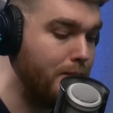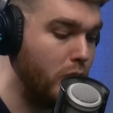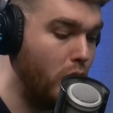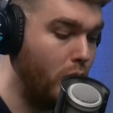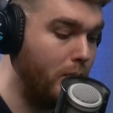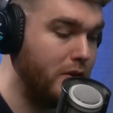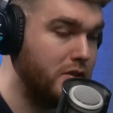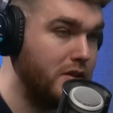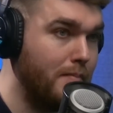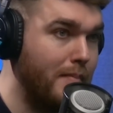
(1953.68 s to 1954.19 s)

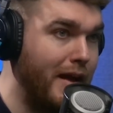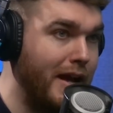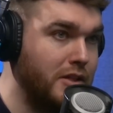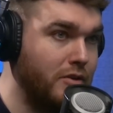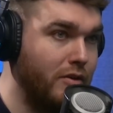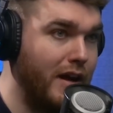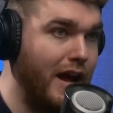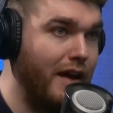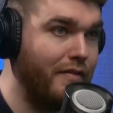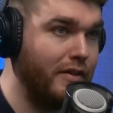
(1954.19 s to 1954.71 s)
almost the
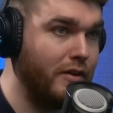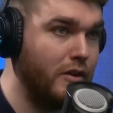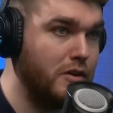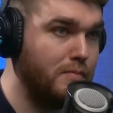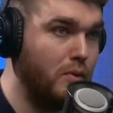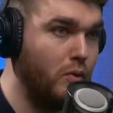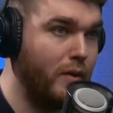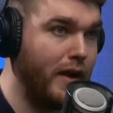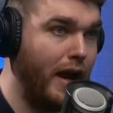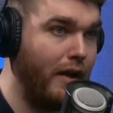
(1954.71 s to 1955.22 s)
meta and having those
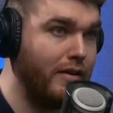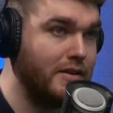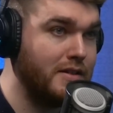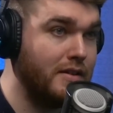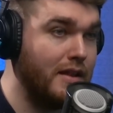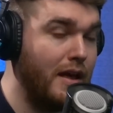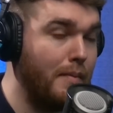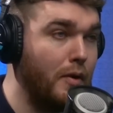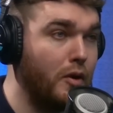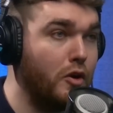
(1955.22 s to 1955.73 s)
ball carriers
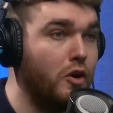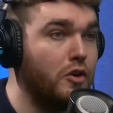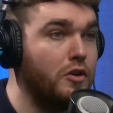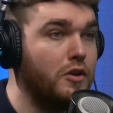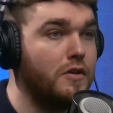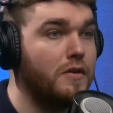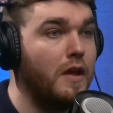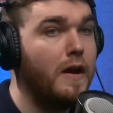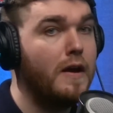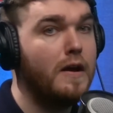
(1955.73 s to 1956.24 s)
in there. But
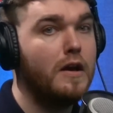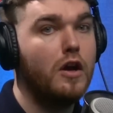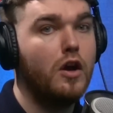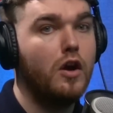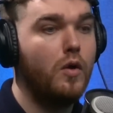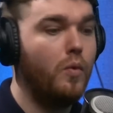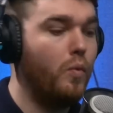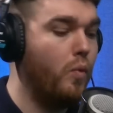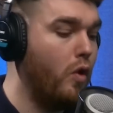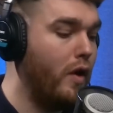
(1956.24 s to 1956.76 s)
Cunha,
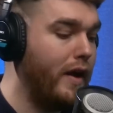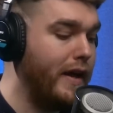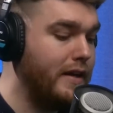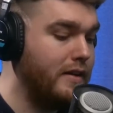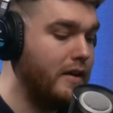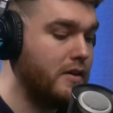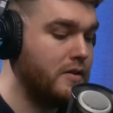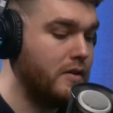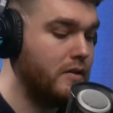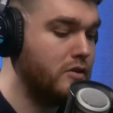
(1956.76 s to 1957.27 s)
what he
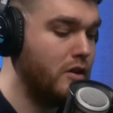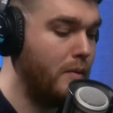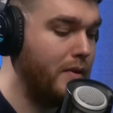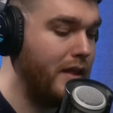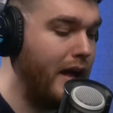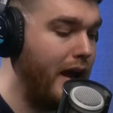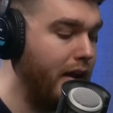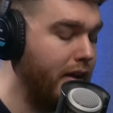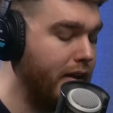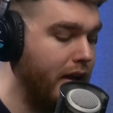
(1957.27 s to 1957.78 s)
does on top of
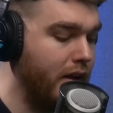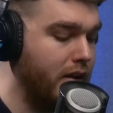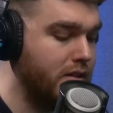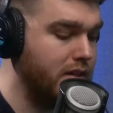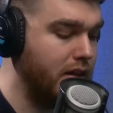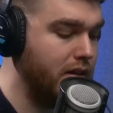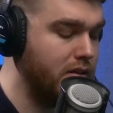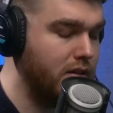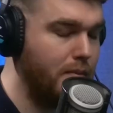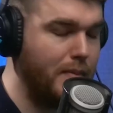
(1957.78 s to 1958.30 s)
that, and again, I
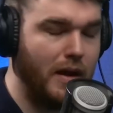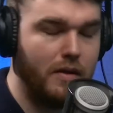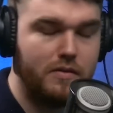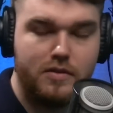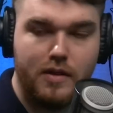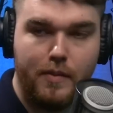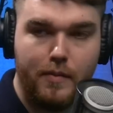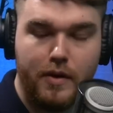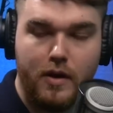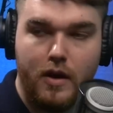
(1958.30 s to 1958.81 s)
said it about
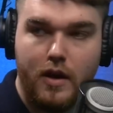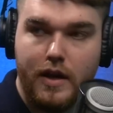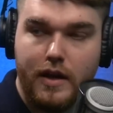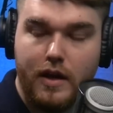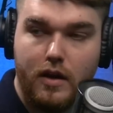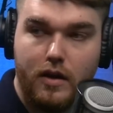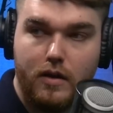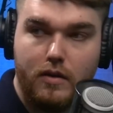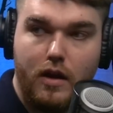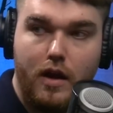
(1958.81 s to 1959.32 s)
someone
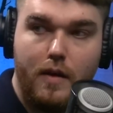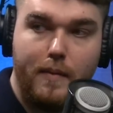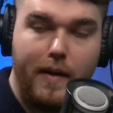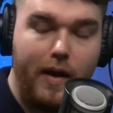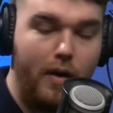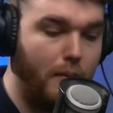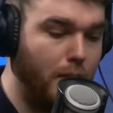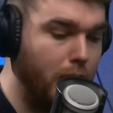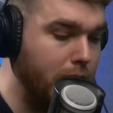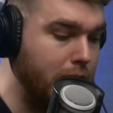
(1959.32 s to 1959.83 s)
earlier,
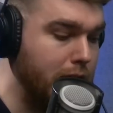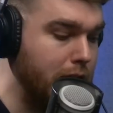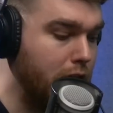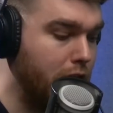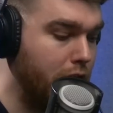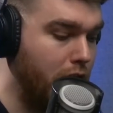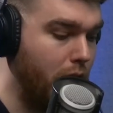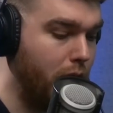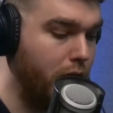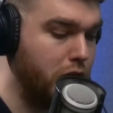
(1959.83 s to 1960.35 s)
about
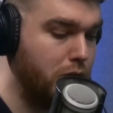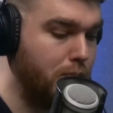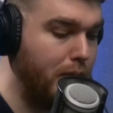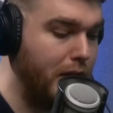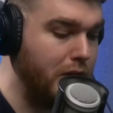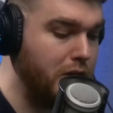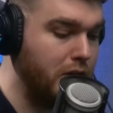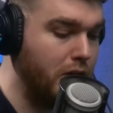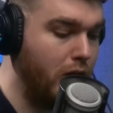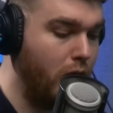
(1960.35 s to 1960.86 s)
you don't want to just
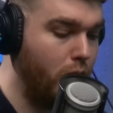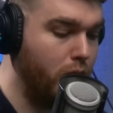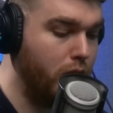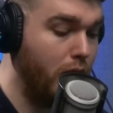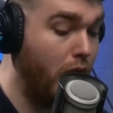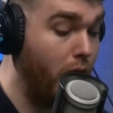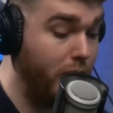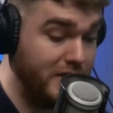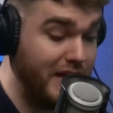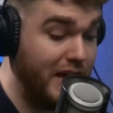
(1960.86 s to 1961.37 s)
pigeonhole them.
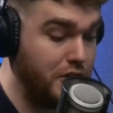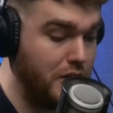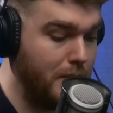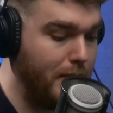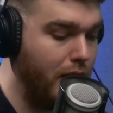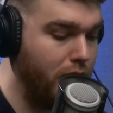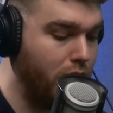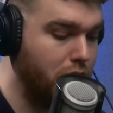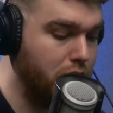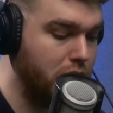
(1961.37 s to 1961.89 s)
Oh, it's actually
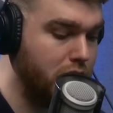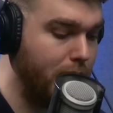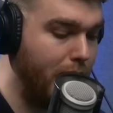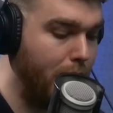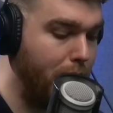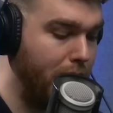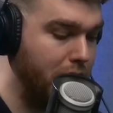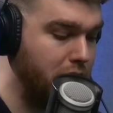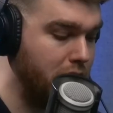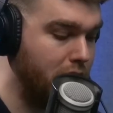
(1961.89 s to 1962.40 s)
about Rodgers,
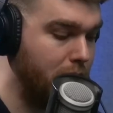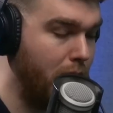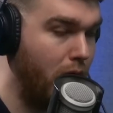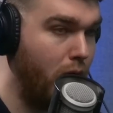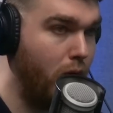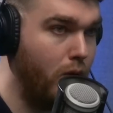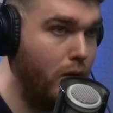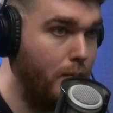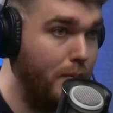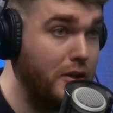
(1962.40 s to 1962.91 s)
about
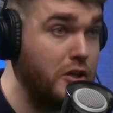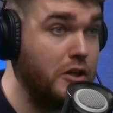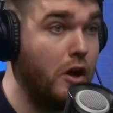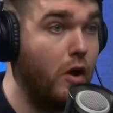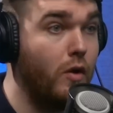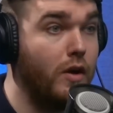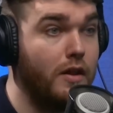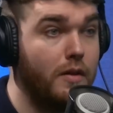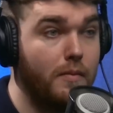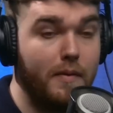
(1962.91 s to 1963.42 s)

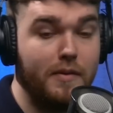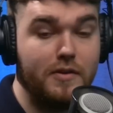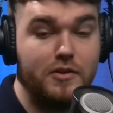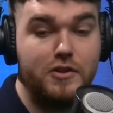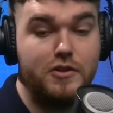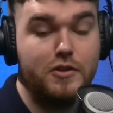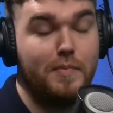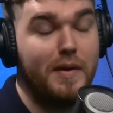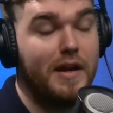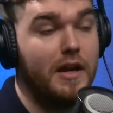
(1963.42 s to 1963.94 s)
pigeonholing them
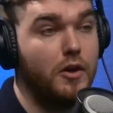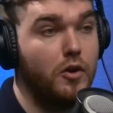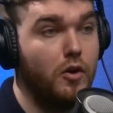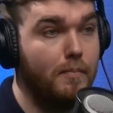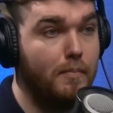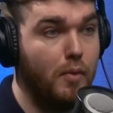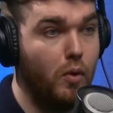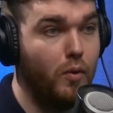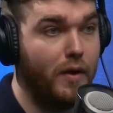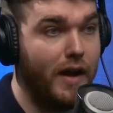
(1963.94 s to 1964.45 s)
into just being a
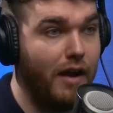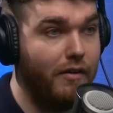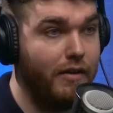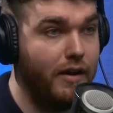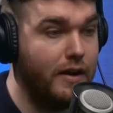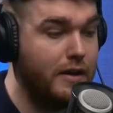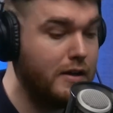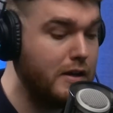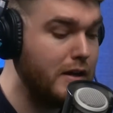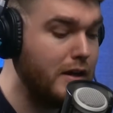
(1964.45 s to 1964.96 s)
good ball
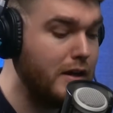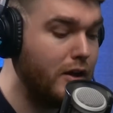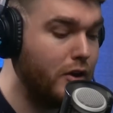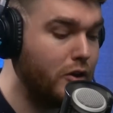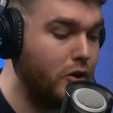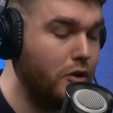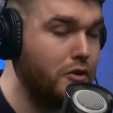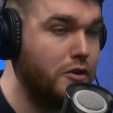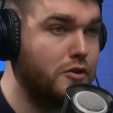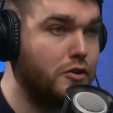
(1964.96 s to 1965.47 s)
carrier.
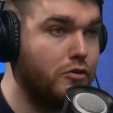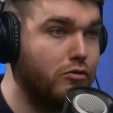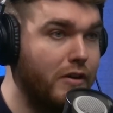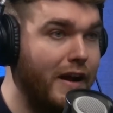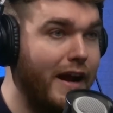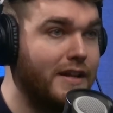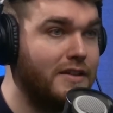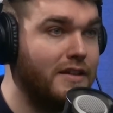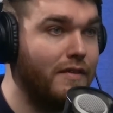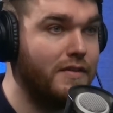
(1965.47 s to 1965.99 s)
Cunha's
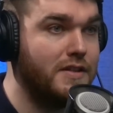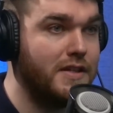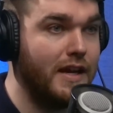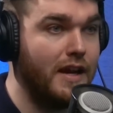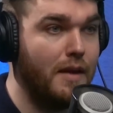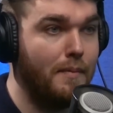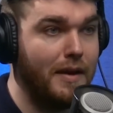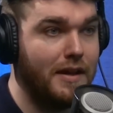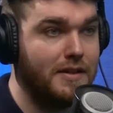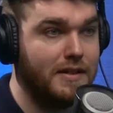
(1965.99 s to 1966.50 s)
creativity
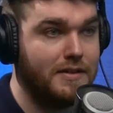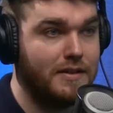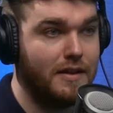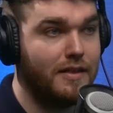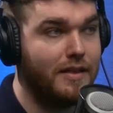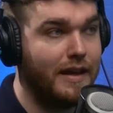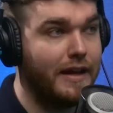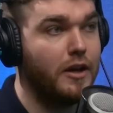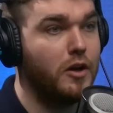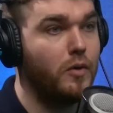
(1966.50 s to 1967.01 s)
and ability to
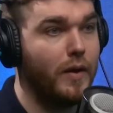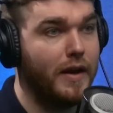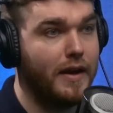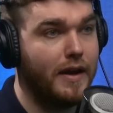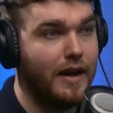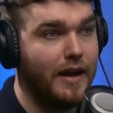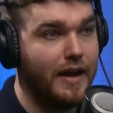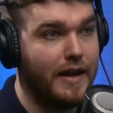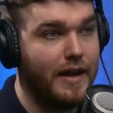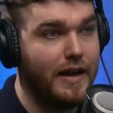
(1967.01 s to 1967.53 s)
think
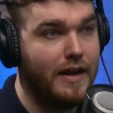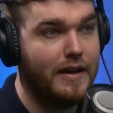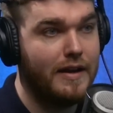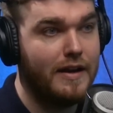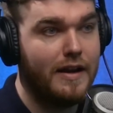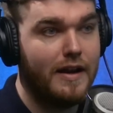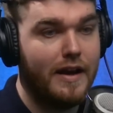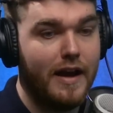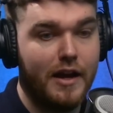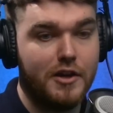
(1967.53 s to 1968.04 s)
quickly
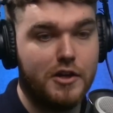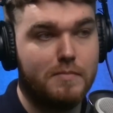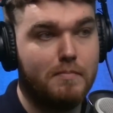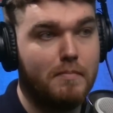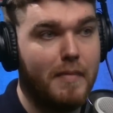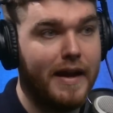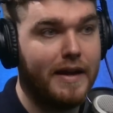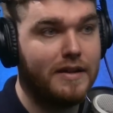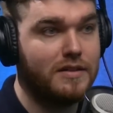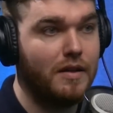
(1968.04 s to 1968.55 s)
and just
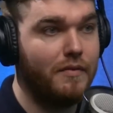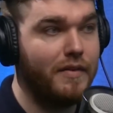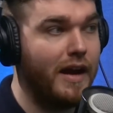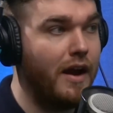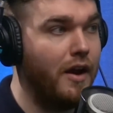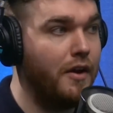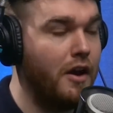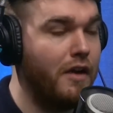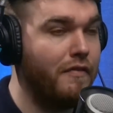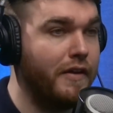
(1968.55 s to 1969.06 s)
make something
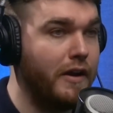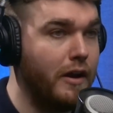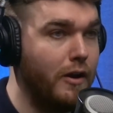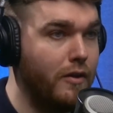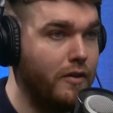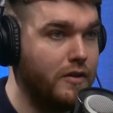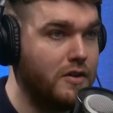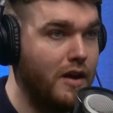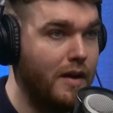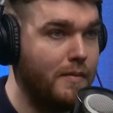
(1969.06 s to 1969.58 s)
out of nothing a lot
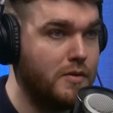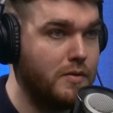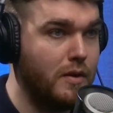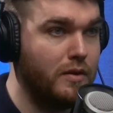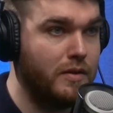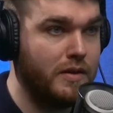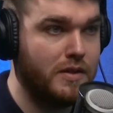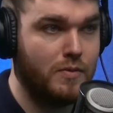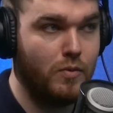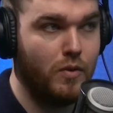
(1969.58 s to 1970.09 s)
of the time as well
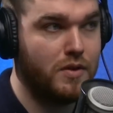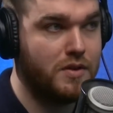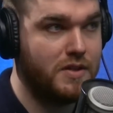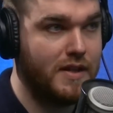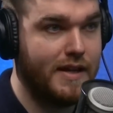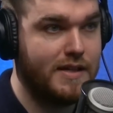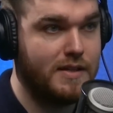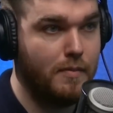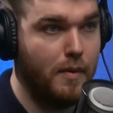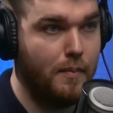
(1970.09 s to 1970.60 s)
is what
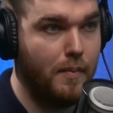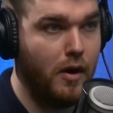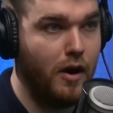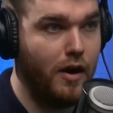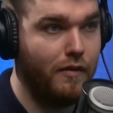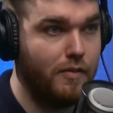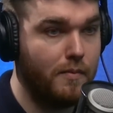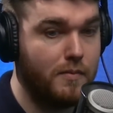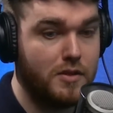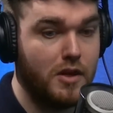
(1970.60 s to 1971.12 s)
sets him
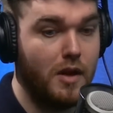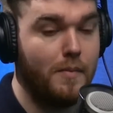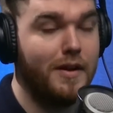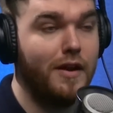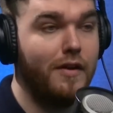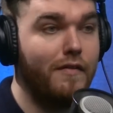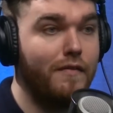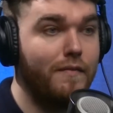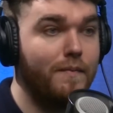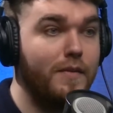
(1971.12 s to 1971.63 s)
apart from so
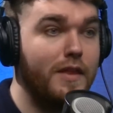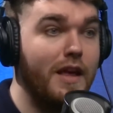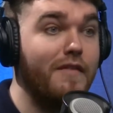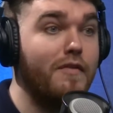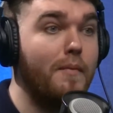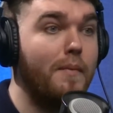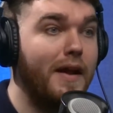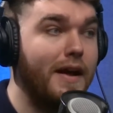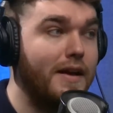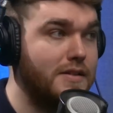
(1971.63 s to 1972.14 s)
many of the
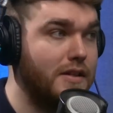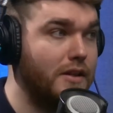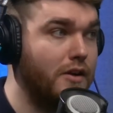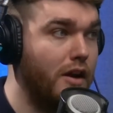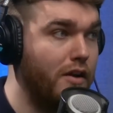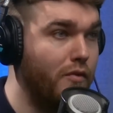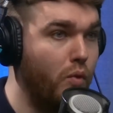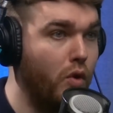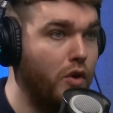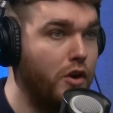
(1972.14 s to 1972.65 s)
other players that
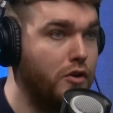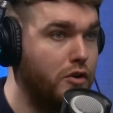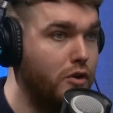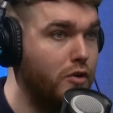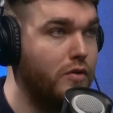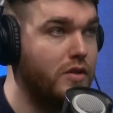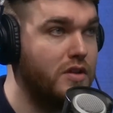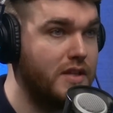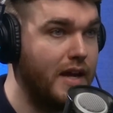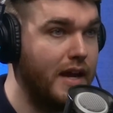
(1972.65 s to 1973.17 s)
kind of want to
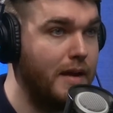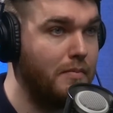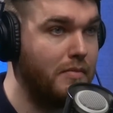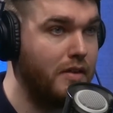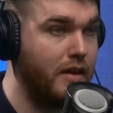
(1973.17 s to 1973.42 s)
do the same